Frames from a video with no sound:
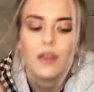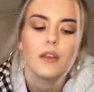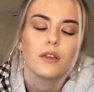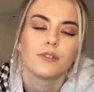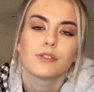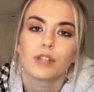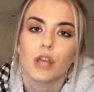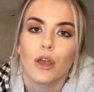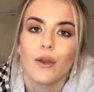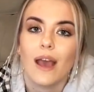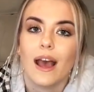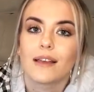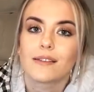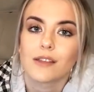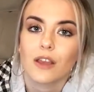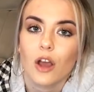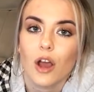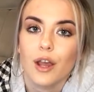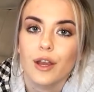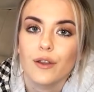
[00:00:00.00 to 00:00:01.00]
So as a
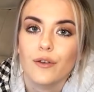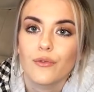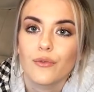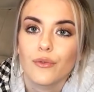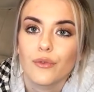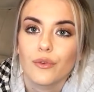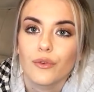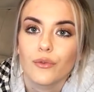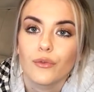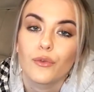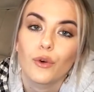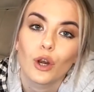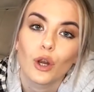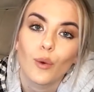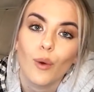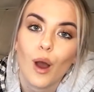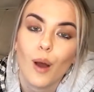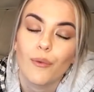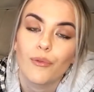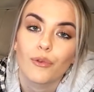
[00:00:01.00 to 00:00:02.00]
kind of follow
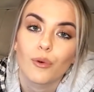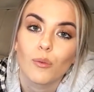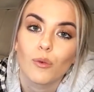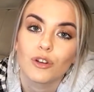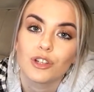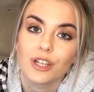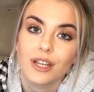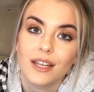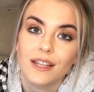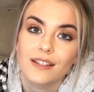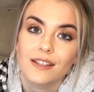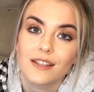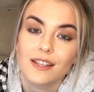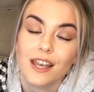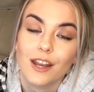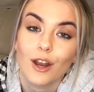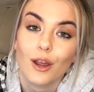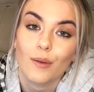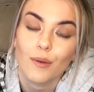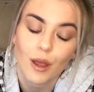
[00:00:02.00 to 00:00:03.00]
up from watching It's a
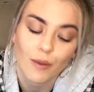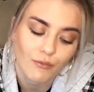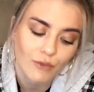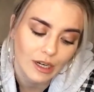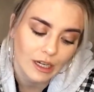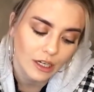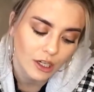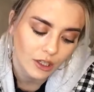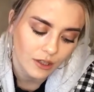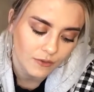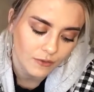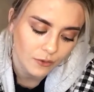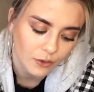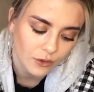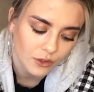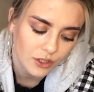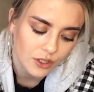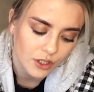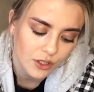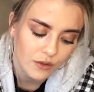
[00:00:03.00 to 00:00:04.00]
Sin, I'm really looking
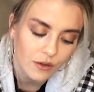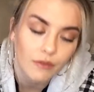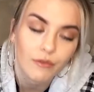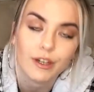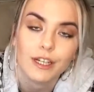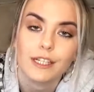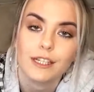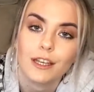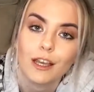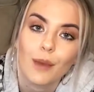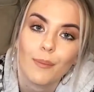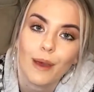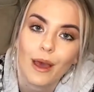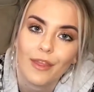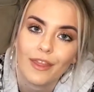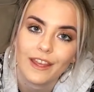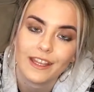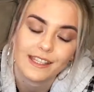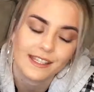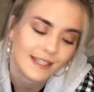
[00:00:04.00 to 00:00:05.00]
forward to reading about
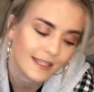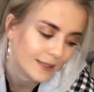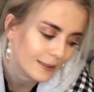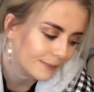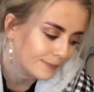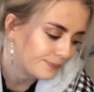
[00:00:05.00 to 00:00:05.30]
this.